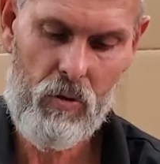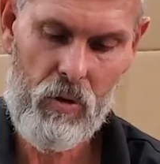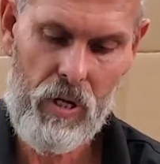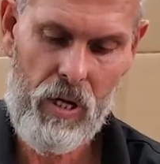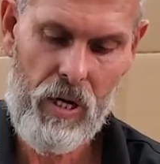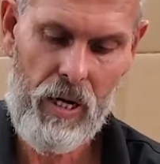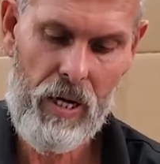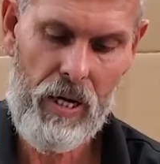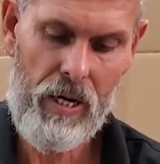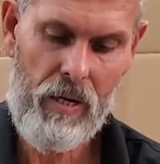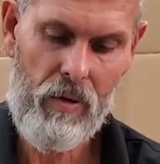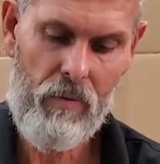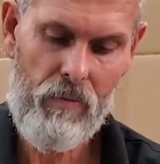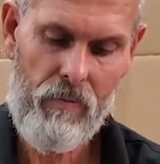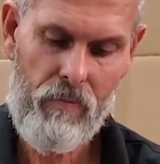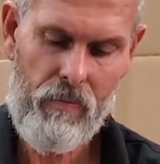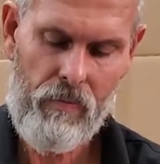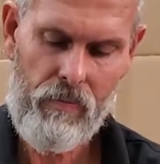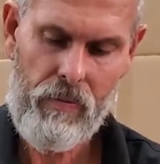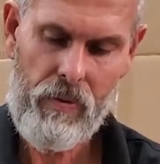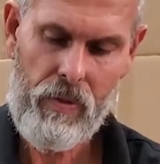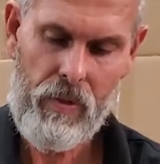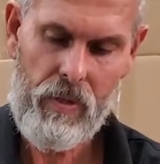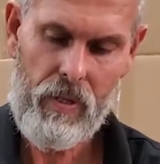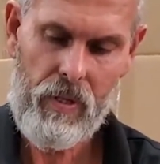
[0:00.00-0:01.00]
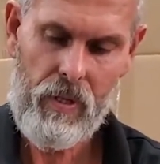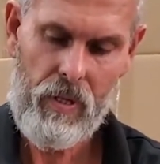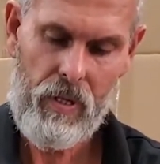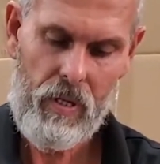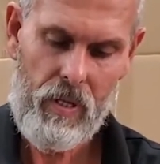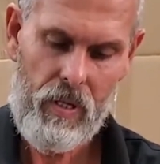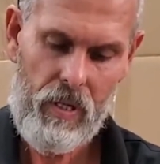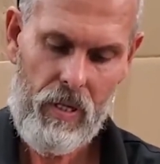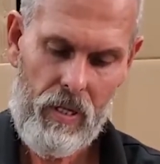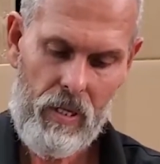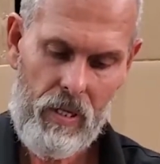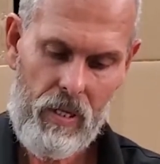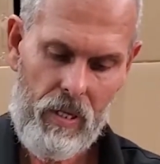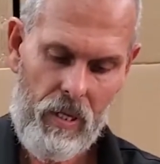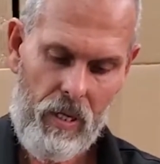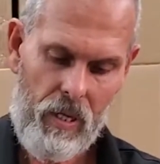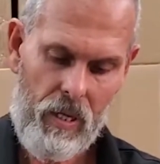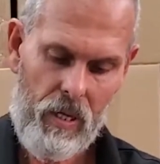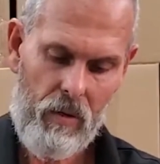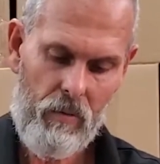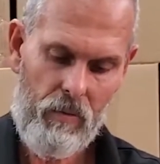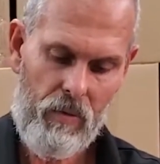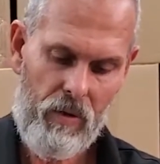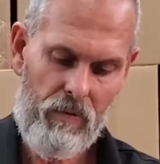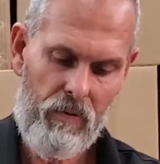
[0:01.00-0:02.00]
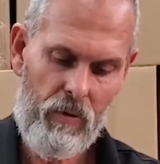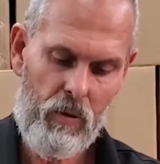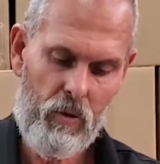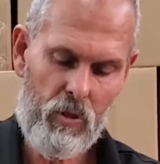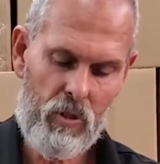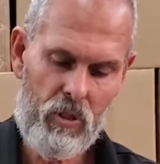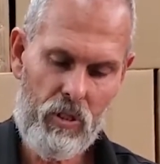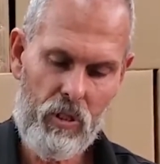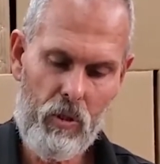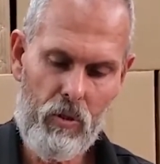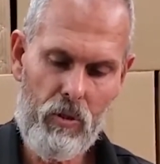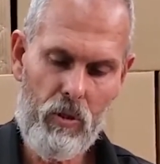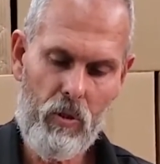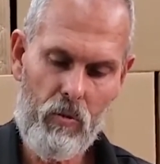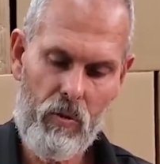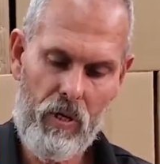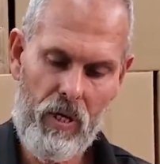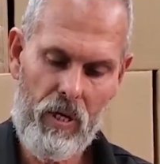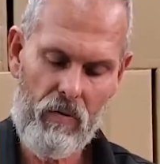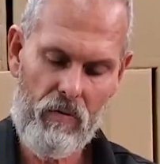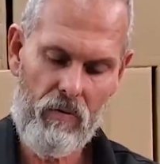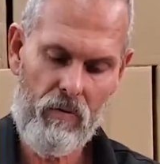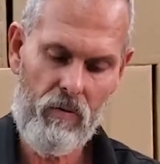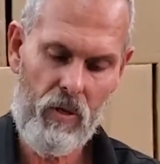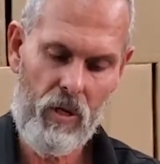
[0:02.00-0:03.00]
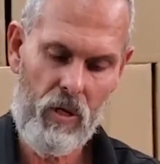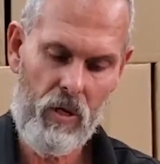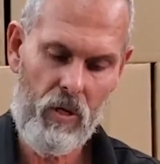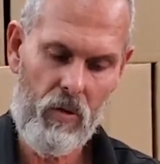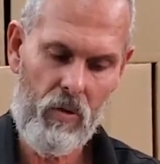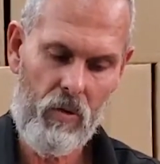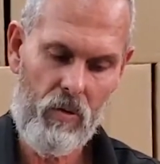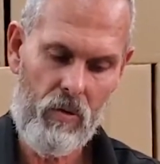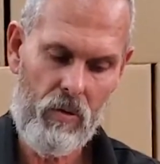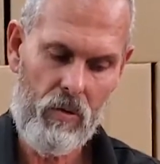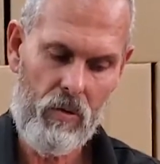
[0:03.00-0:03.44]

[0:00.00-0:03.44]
try. Um, if you still don't get flow,